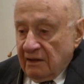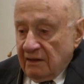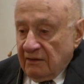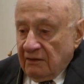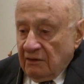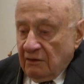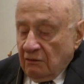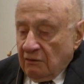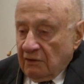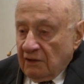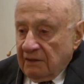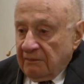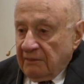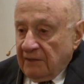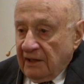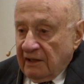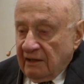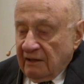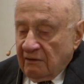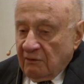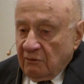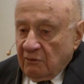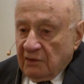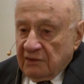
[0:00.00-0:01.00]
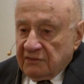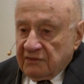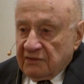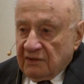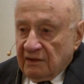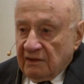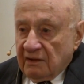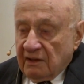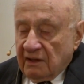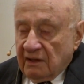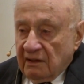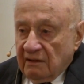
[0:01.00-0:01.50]
The only buyer was
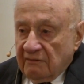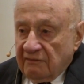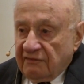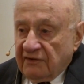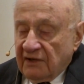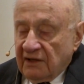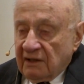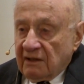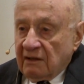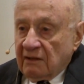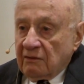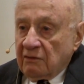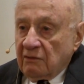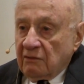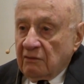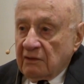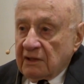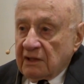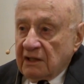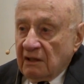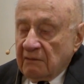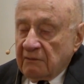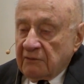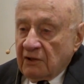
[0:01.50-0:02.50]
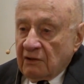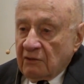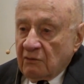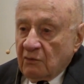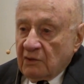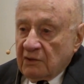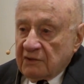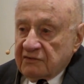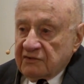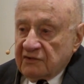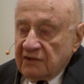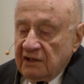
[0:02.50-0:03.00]
a, a fellow who would come here
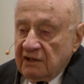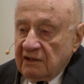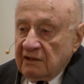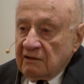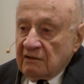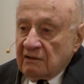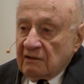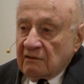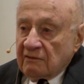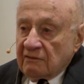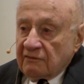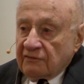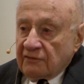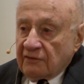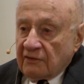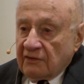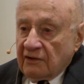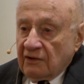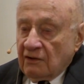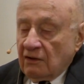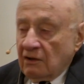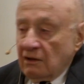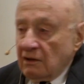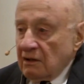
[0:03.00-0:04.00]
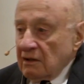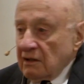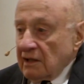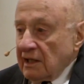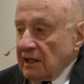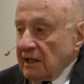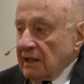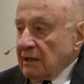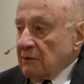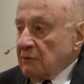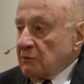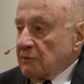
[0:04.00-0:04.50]
once a year for the All
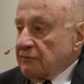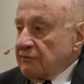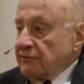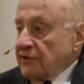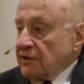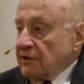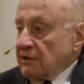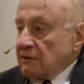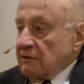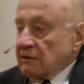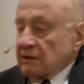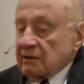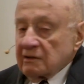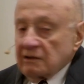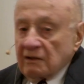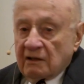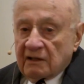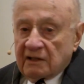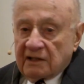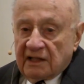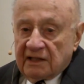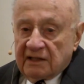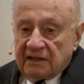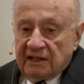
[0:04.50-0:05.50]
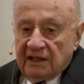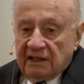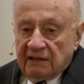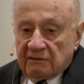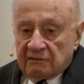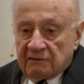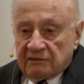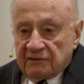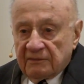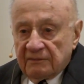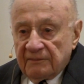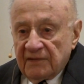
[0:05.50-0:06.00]
Iowa Fair at Hawkeye
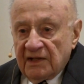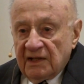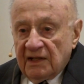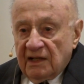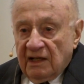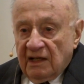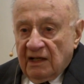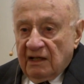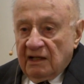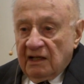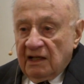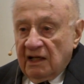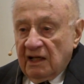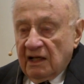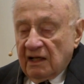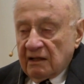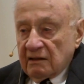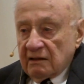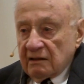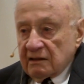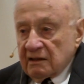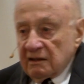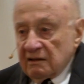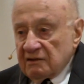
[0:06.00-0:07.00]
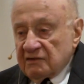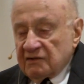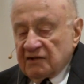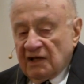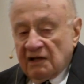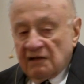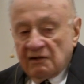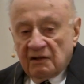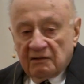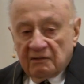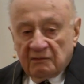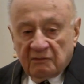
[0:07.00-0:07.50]
Downs. And he had a
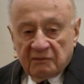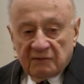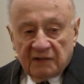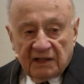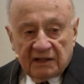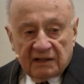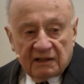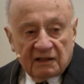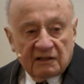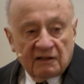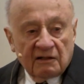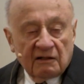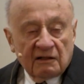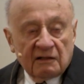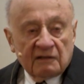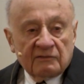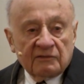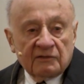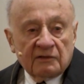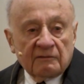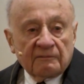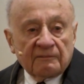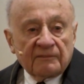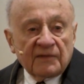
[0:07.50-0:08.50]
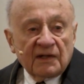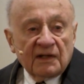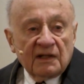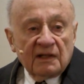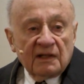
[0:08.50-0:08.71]
concession, it was like a carnival.